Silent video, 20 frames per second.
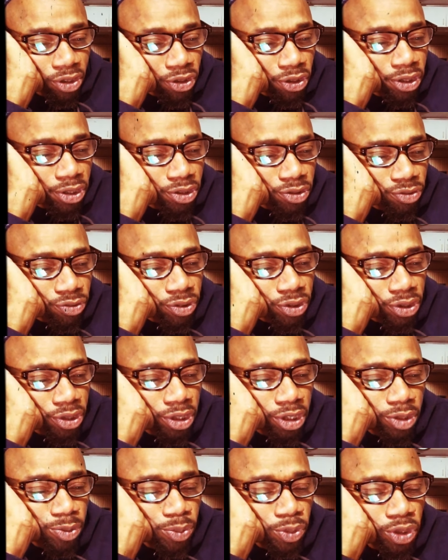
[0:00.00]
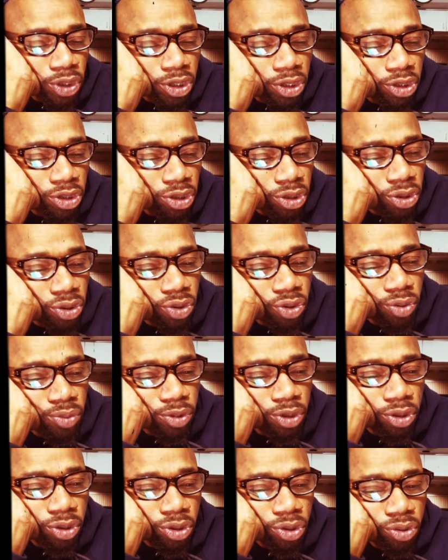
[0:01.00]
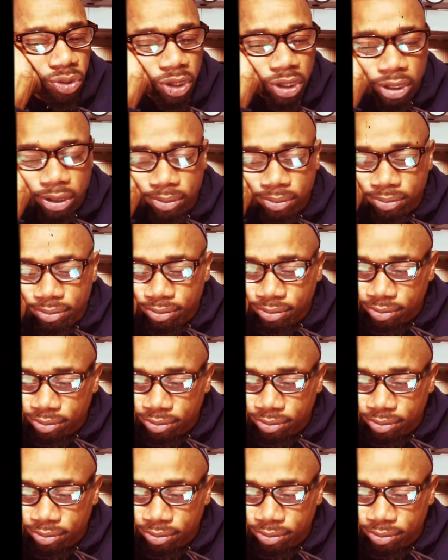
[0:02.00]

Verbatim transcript: it's really the book of Job. You know, um,